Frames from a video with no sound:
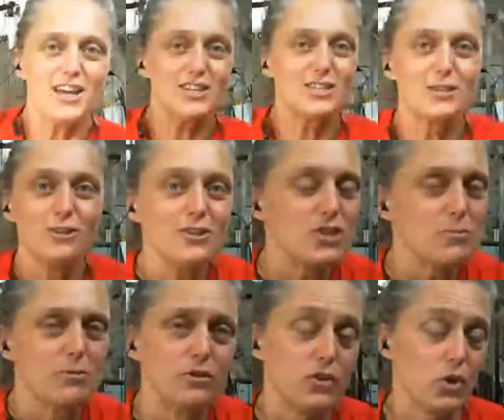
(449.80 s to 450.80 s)
as soon as you
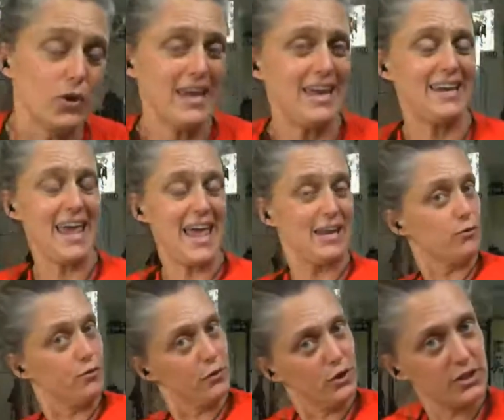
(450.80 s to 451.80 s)
move your head, hand,
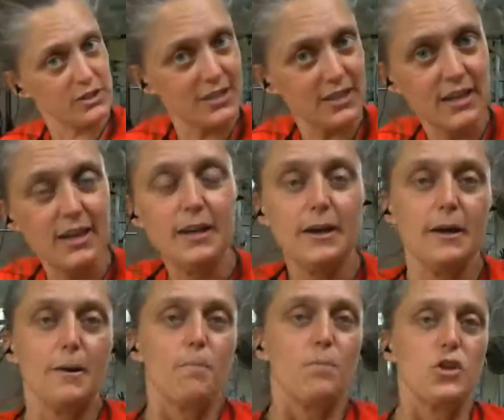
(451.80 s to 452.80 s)
or foot,
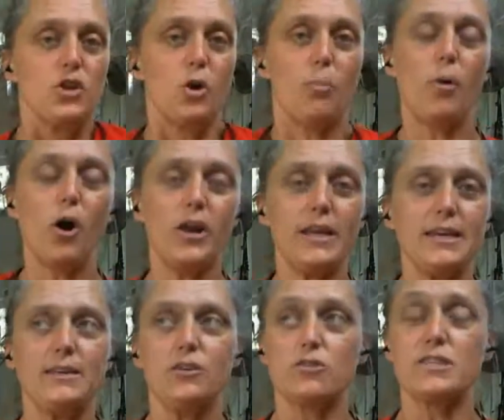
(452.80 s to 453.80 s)
your
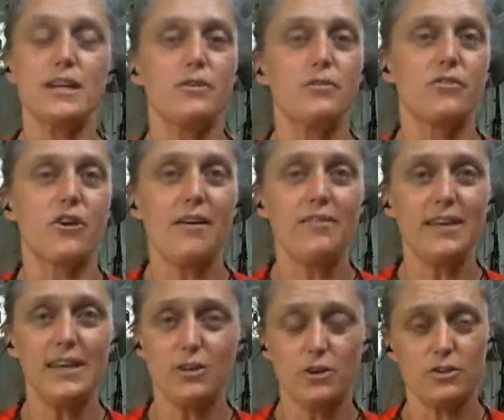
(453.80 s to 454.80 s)
body, your center of
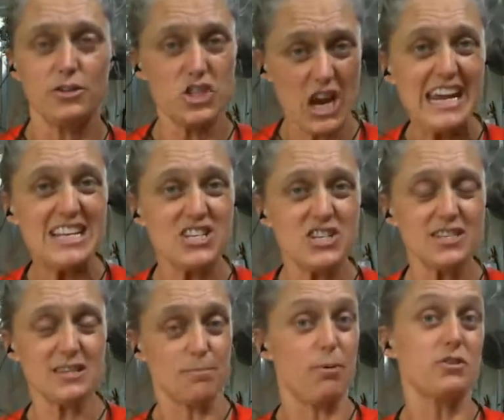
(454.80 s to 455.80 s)
gravity
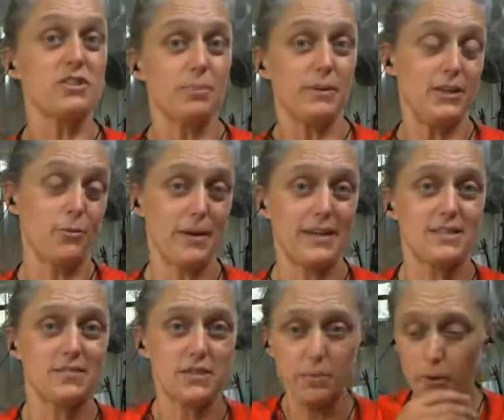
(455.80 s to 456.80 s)
changes, and possibly your base
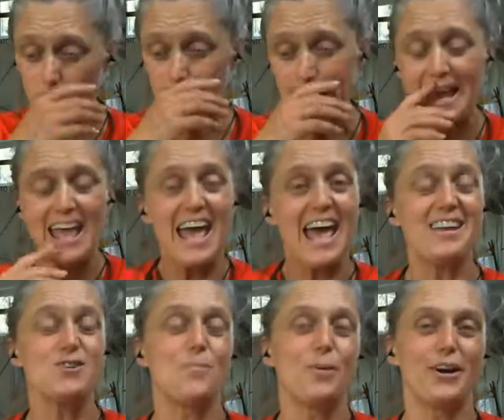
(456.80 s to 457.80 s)
of support,
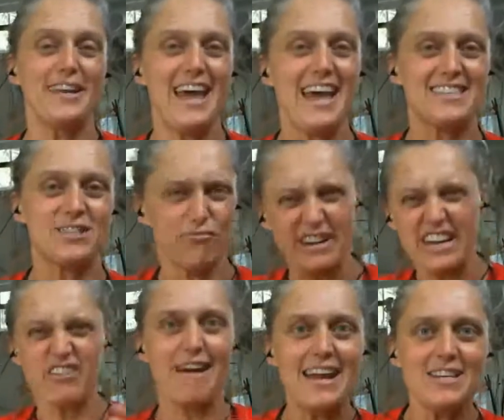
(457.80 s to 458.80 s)
and your body has to
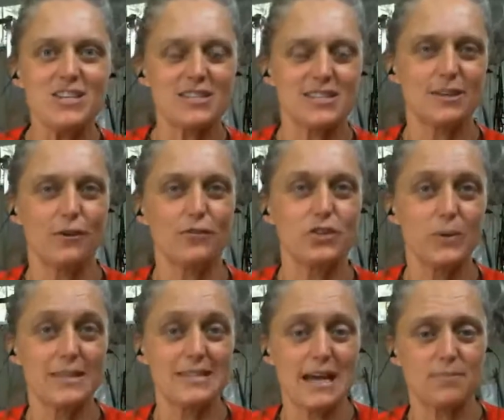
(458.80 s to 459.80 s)
rearrange itself to
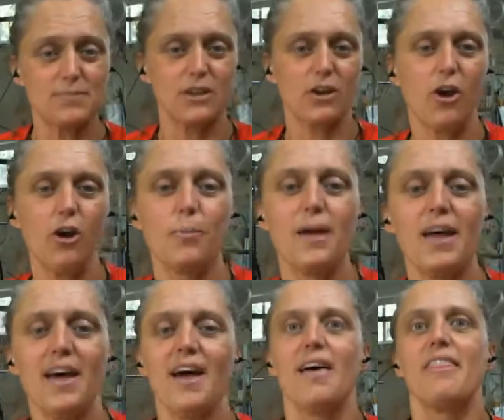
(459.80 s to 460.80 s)
adapt and cope.
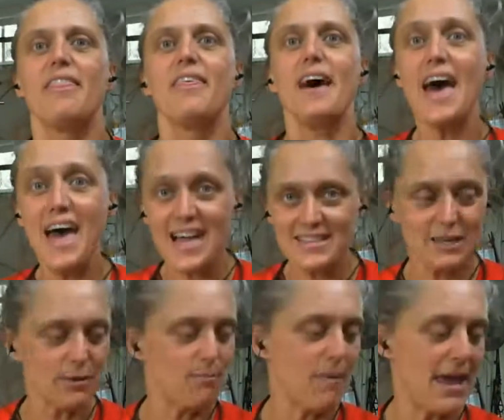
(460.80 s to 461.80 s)
That
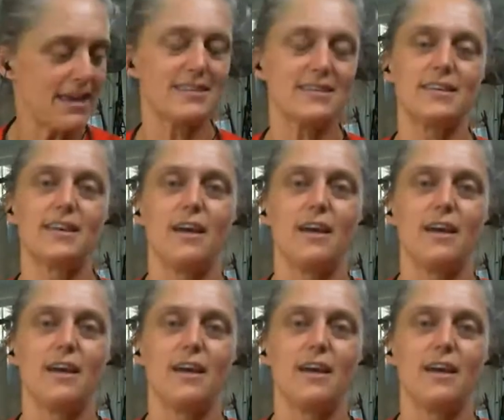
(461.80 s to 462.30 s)
makes